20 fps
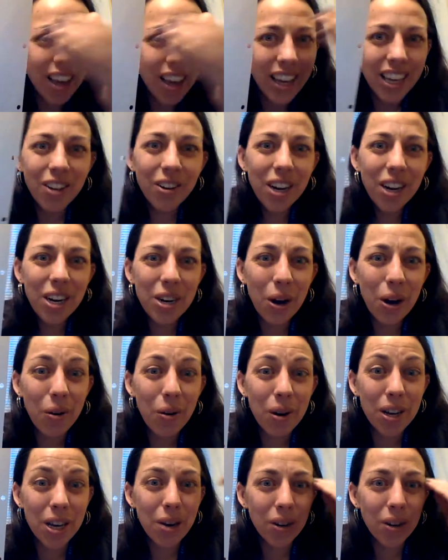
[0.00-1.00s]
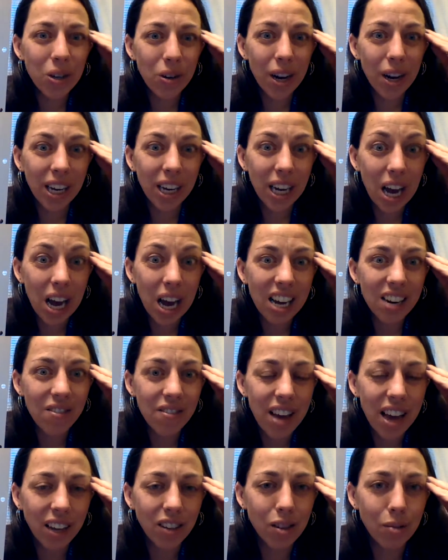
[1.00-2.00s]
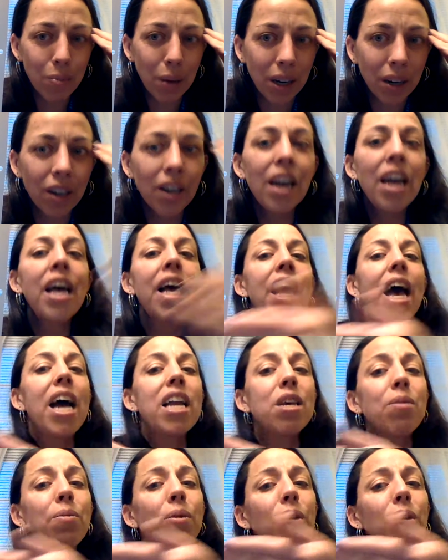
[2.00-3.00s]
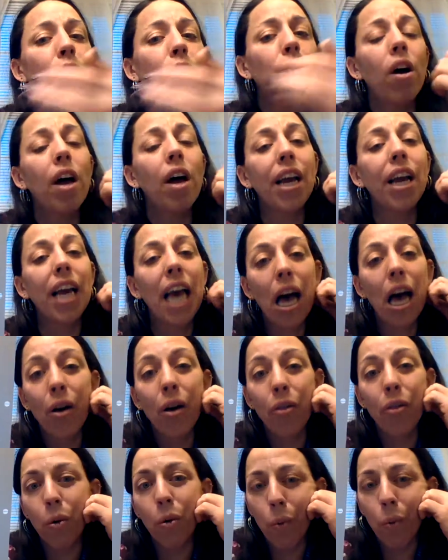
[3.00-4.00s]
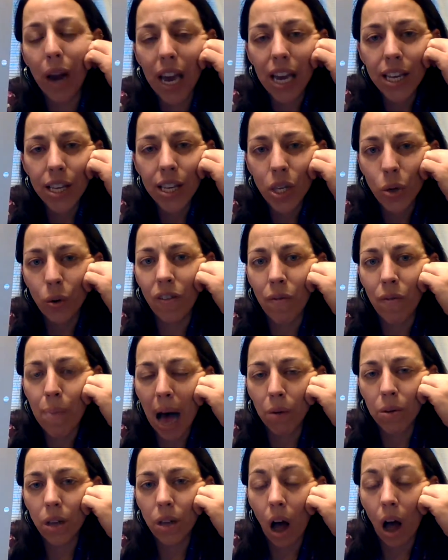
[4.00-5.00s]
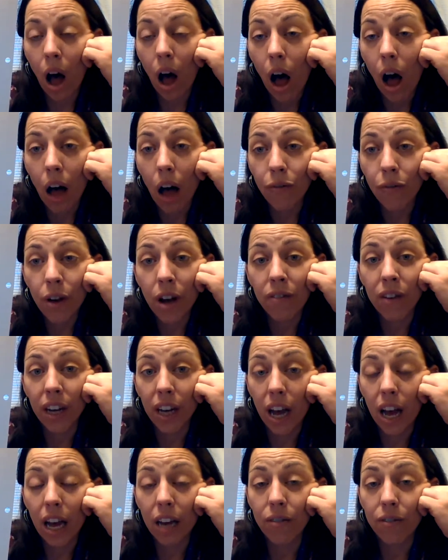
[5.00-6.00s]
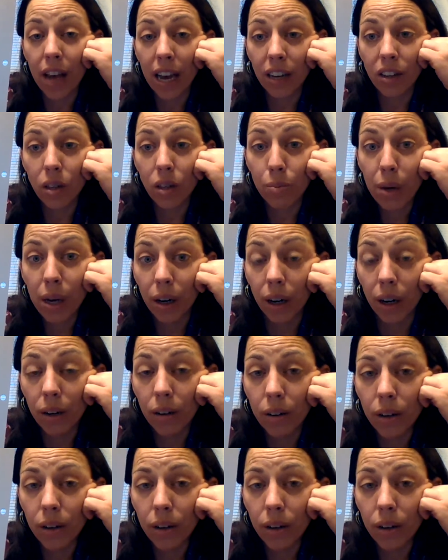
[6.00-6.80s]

You didn't know it. You were drawing a convex mirror, and you were drawing how the rays sort of bounce off of a convex mirror.